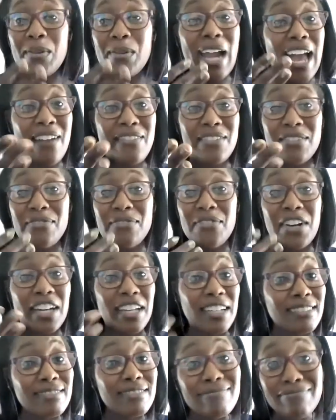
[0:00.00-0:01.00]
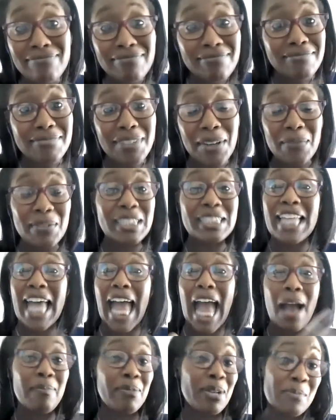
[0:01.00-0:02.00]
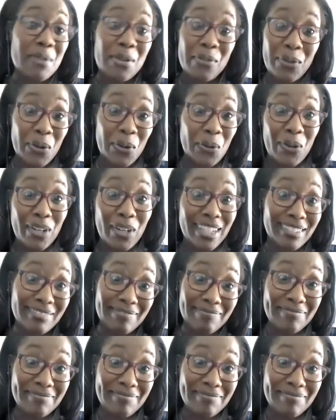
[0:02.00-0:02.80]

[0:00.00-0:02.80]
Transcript: having fun. It would just happen to be recorded.